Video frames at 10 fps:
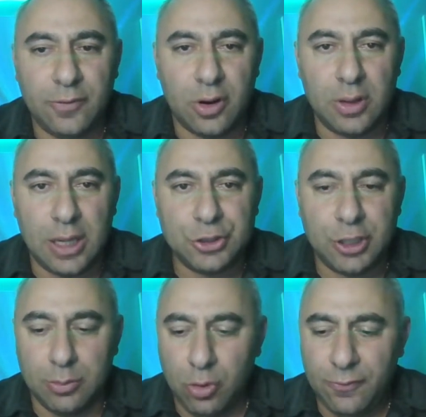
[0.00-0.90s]
Very
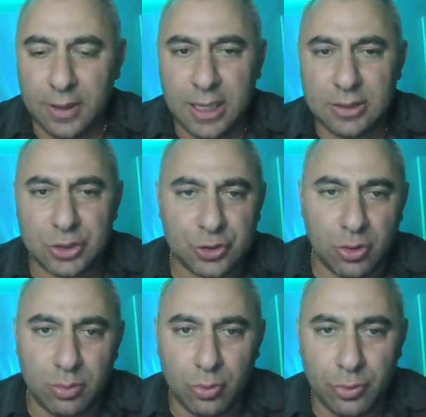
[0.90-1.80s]
logical move. Another
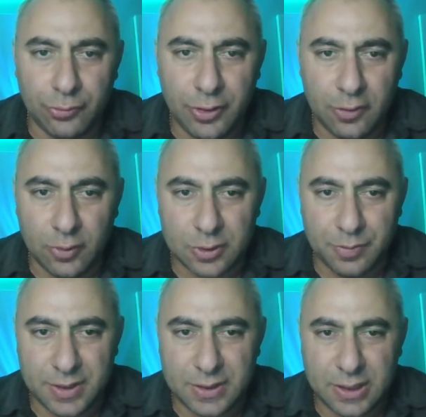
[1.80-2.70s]
strong move here was
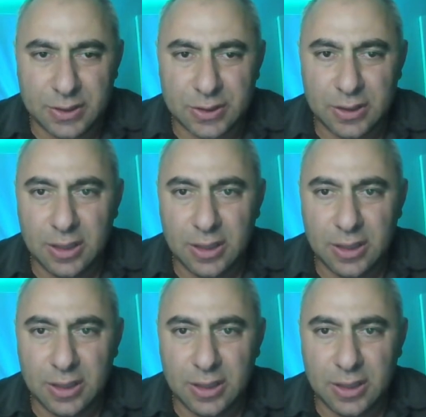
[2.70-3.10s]
b6.